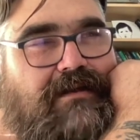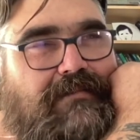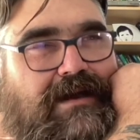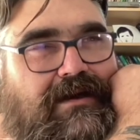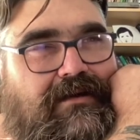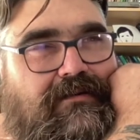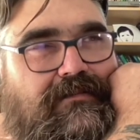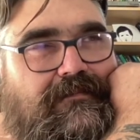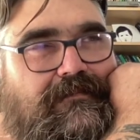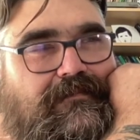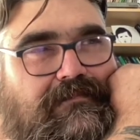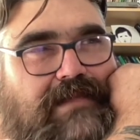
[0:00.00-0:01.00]
about
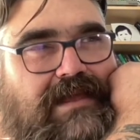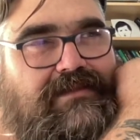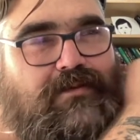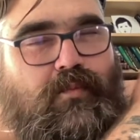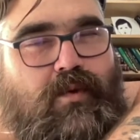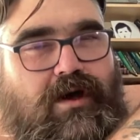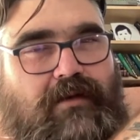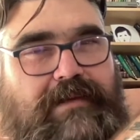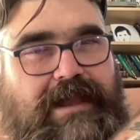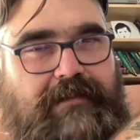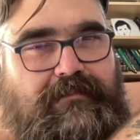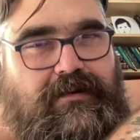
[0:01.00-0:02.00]
like the
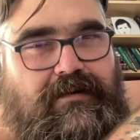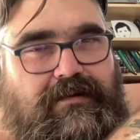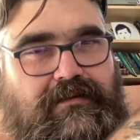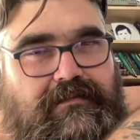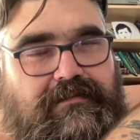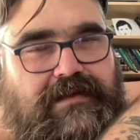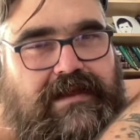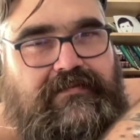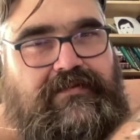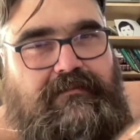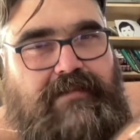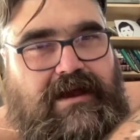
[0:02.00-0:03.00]
wallpaper
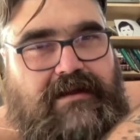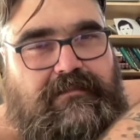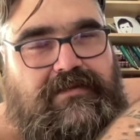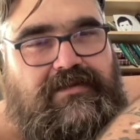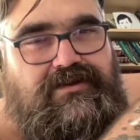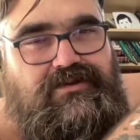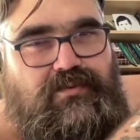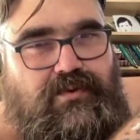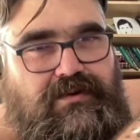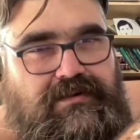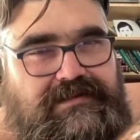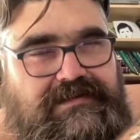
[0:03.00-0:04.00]
in the bottom of the
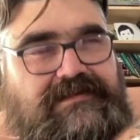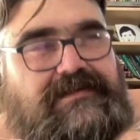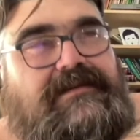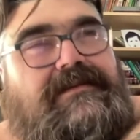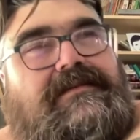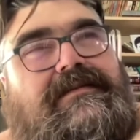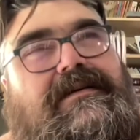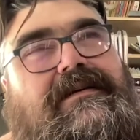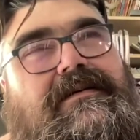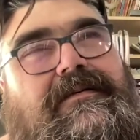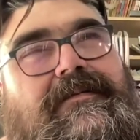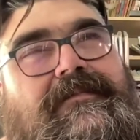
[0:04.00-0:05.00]
drawers,
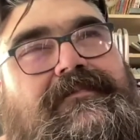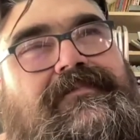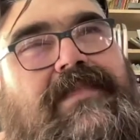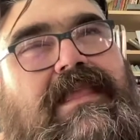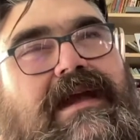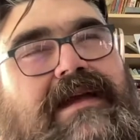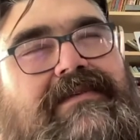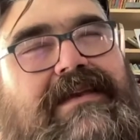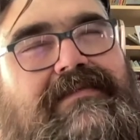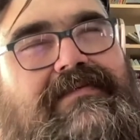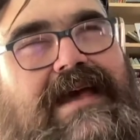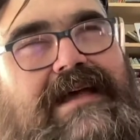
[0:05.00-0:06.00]
I
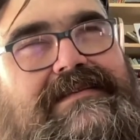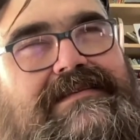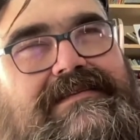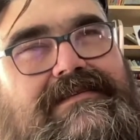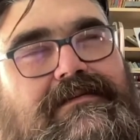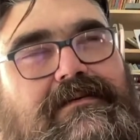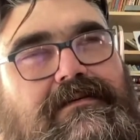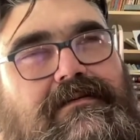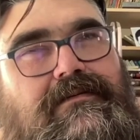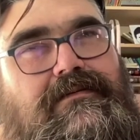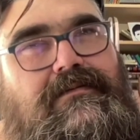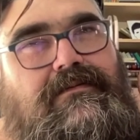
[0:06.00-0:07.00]
think that's
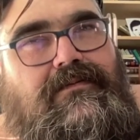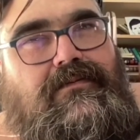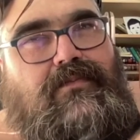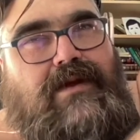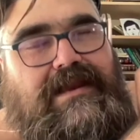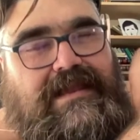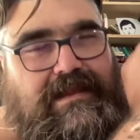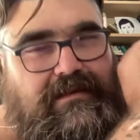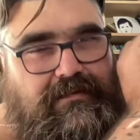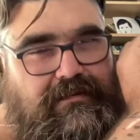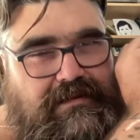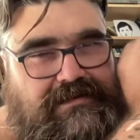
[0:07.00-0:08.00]
what
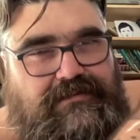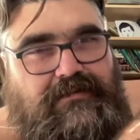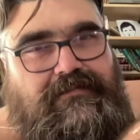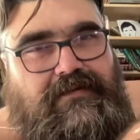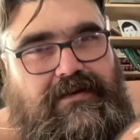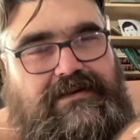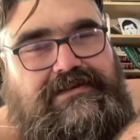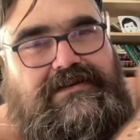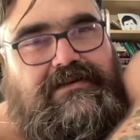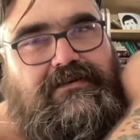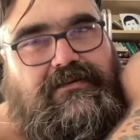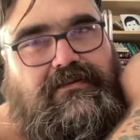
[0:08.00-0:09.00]
he is referring
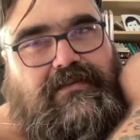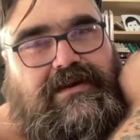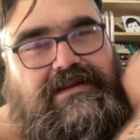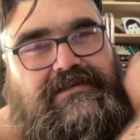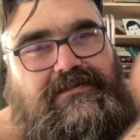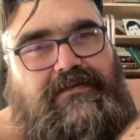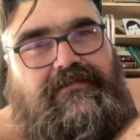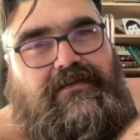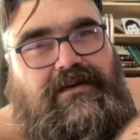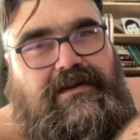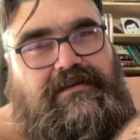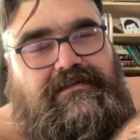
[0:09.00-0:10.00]
to when he's
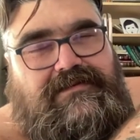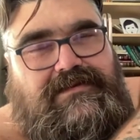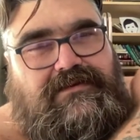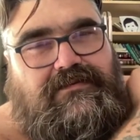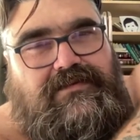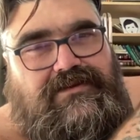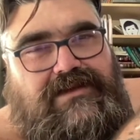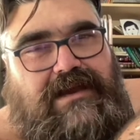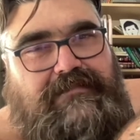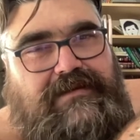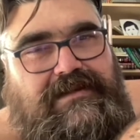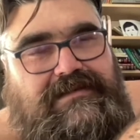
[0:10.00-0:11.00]
referring to the
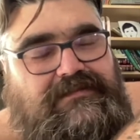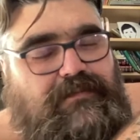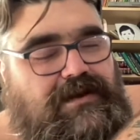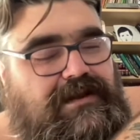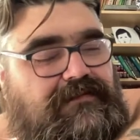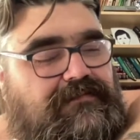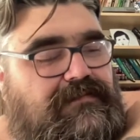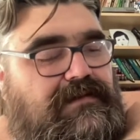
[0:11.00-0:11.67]
Japanese wife,